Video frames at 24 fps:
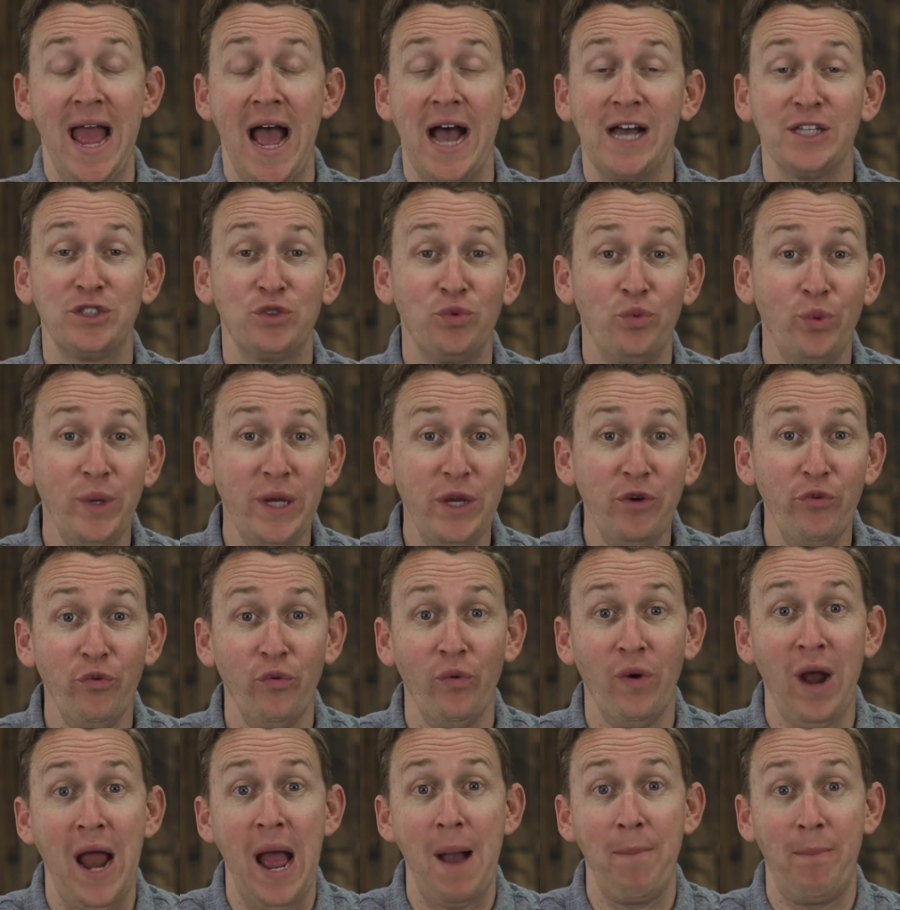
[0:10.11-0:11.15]
As we
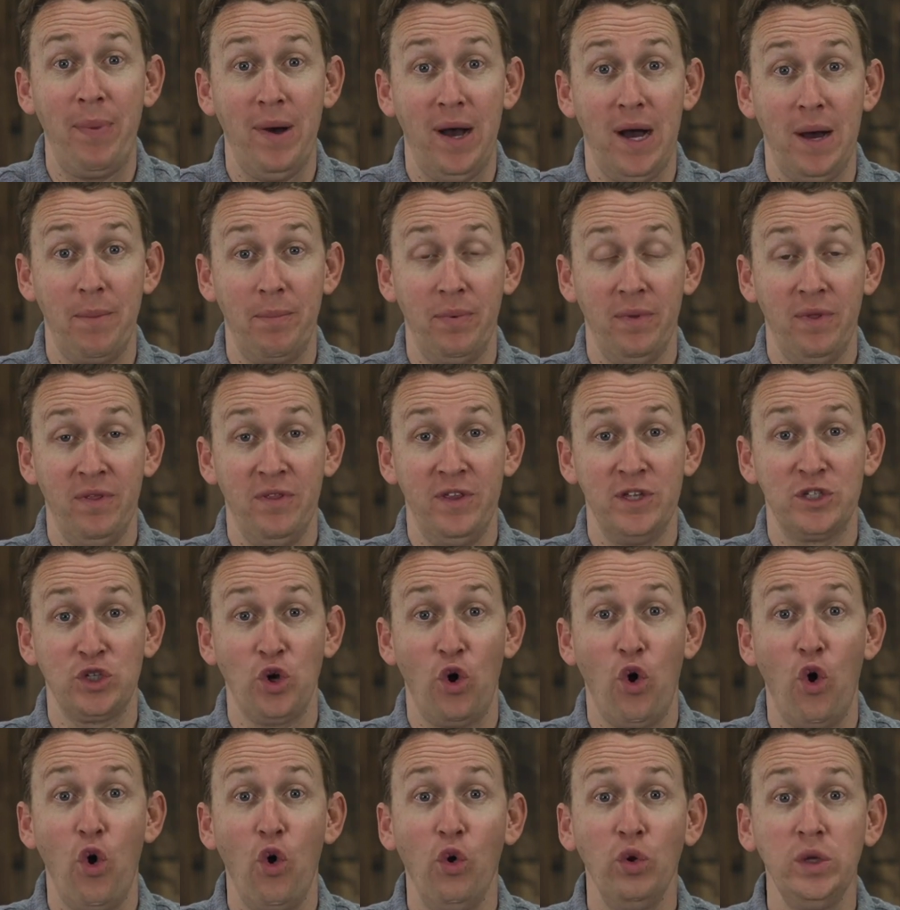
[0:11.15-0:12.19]
wrap up this
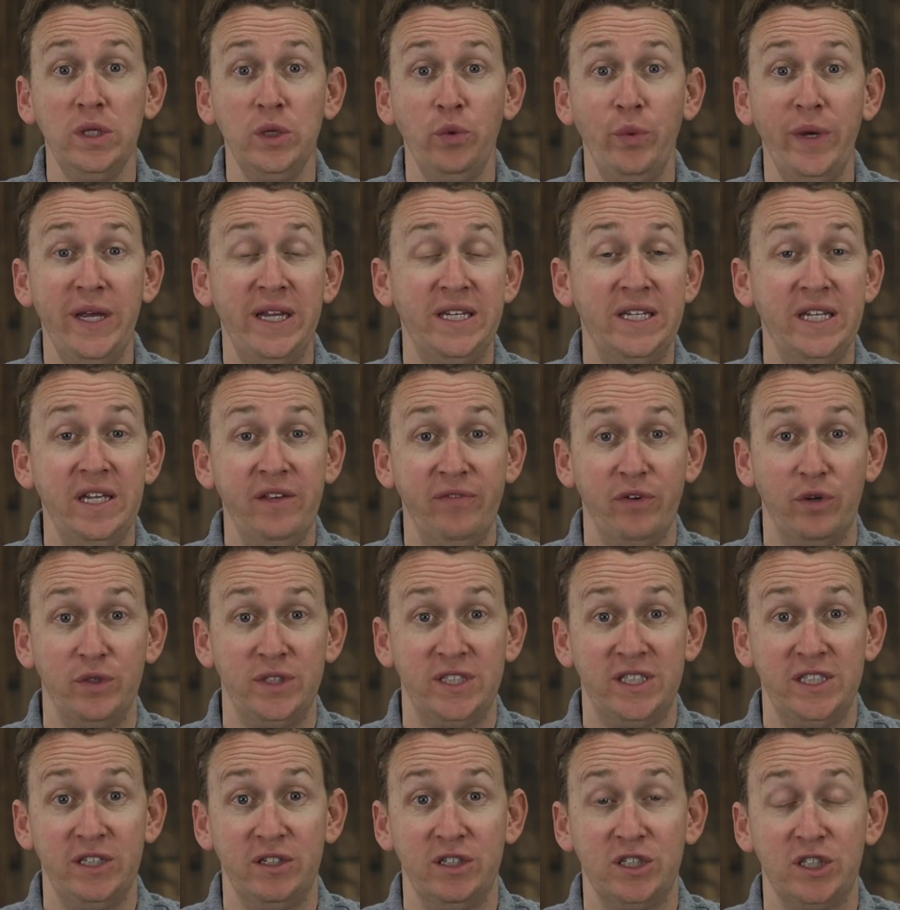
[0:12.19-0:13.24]
Holy Week Devo
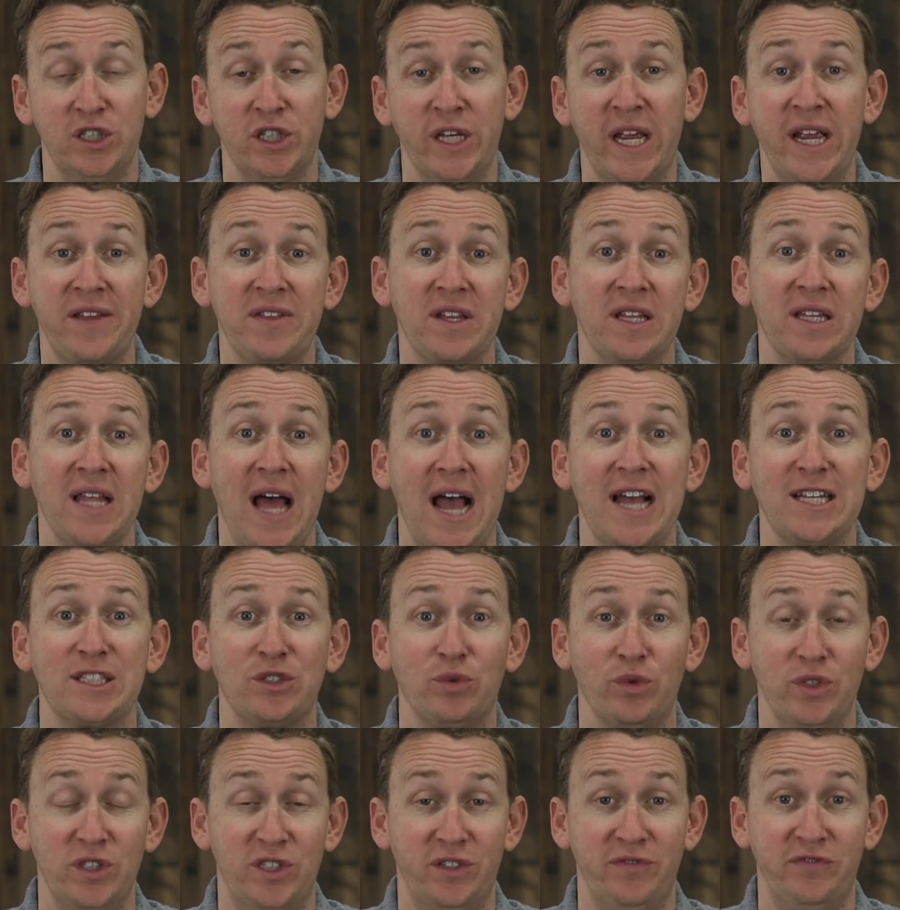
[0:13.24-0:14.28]
series, looking at the
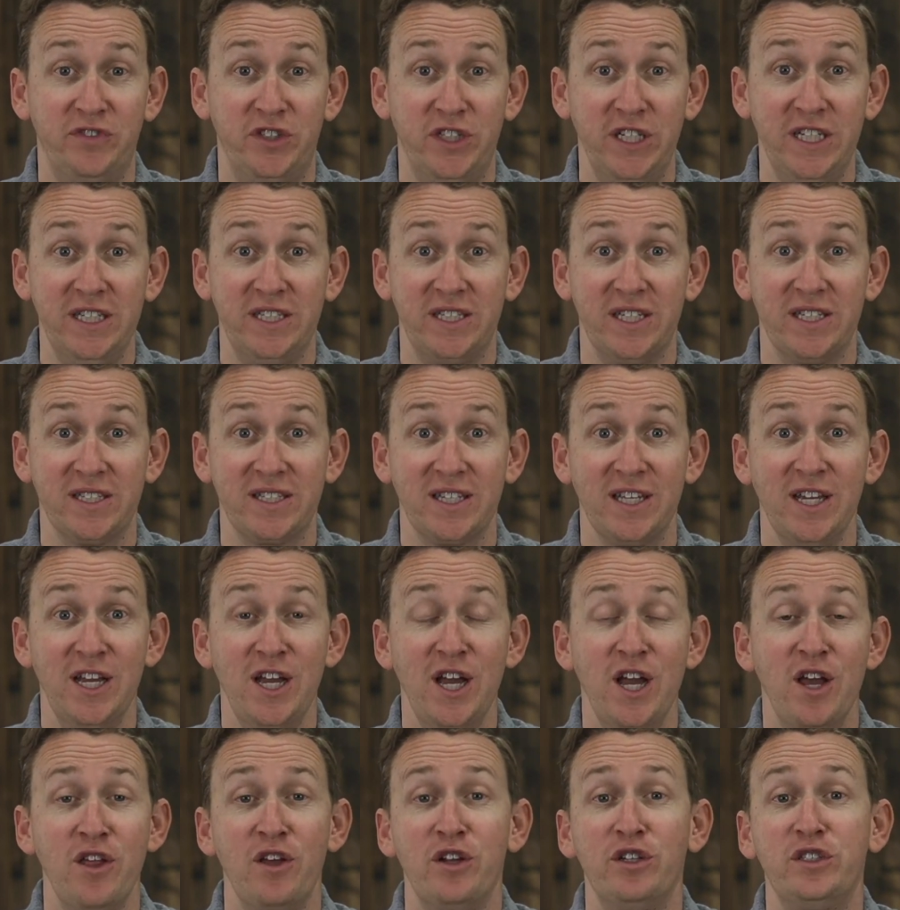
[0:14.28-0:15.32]
last words of Jesus,
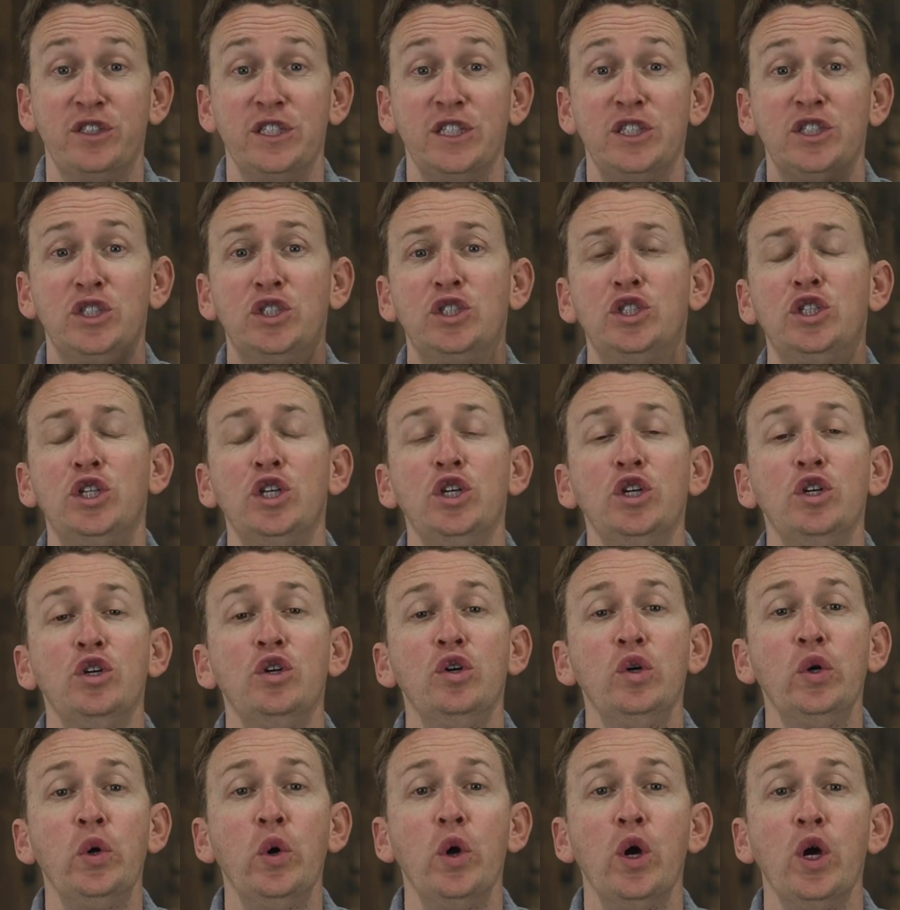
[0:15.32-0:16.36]
there's these
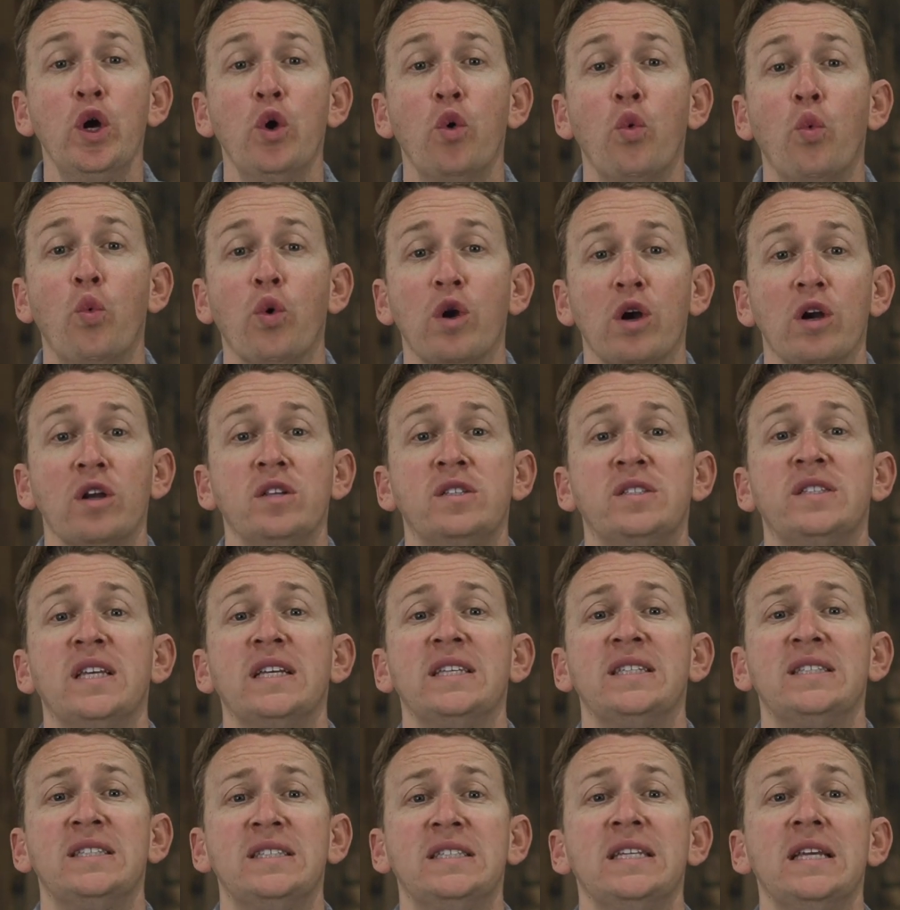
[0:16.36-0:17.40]
2 words
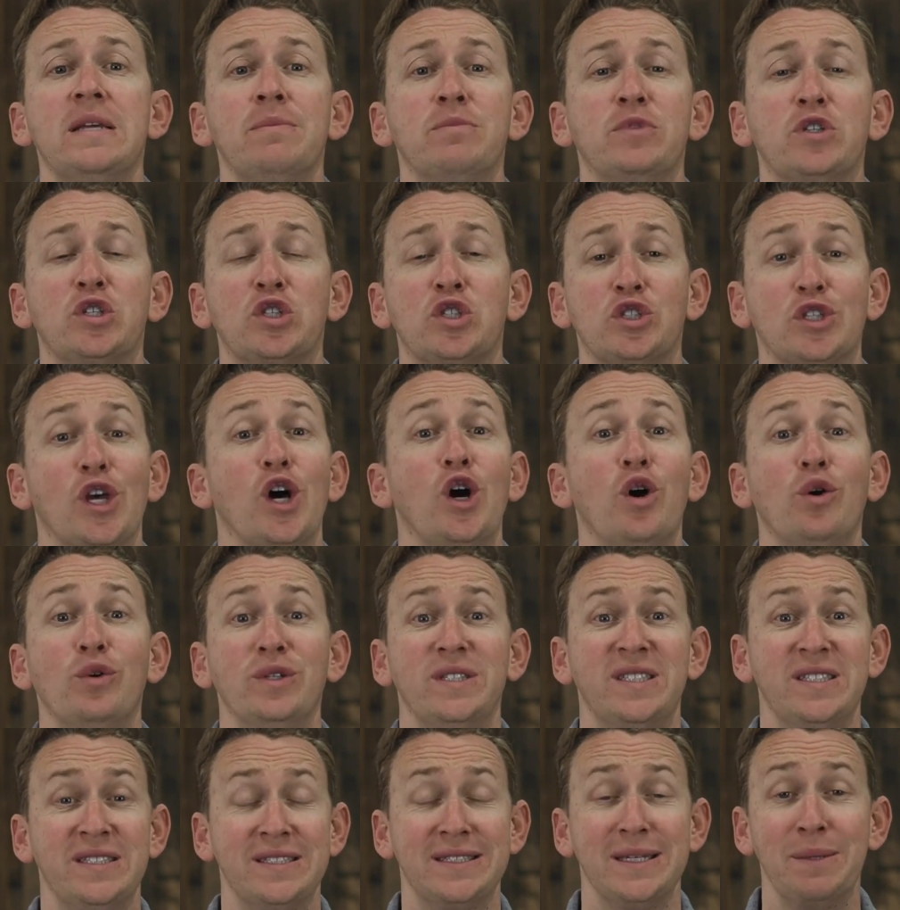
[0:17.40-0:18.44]
that seem so
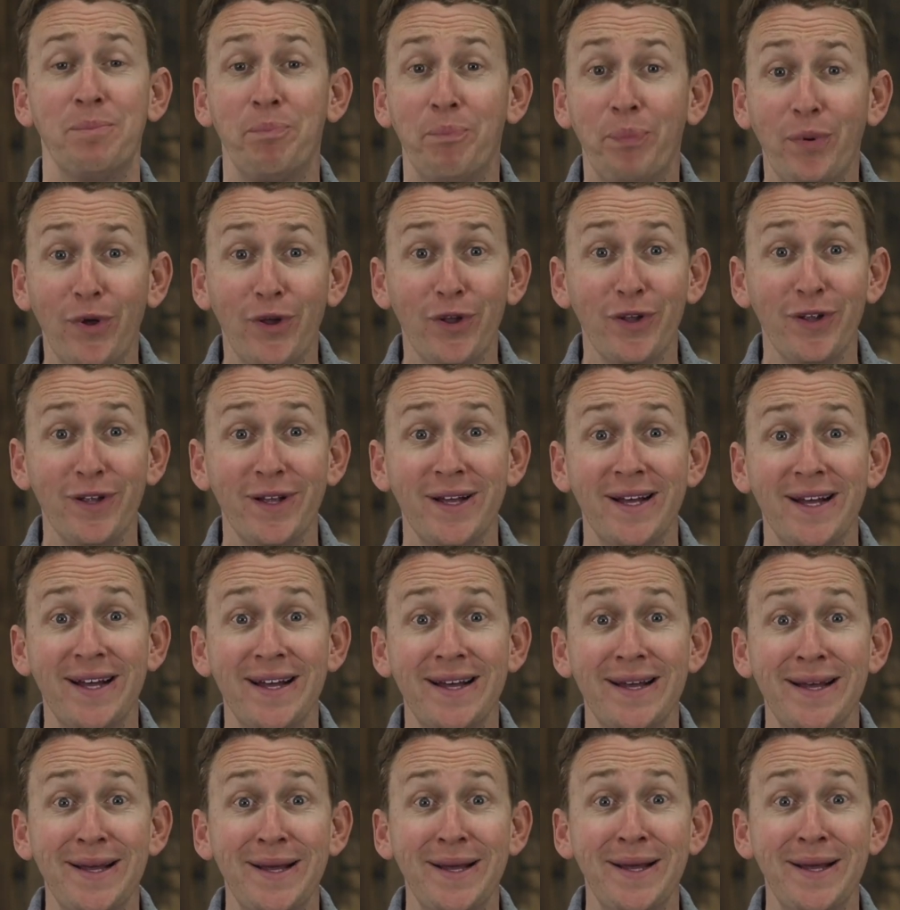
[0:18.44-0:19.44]
simple,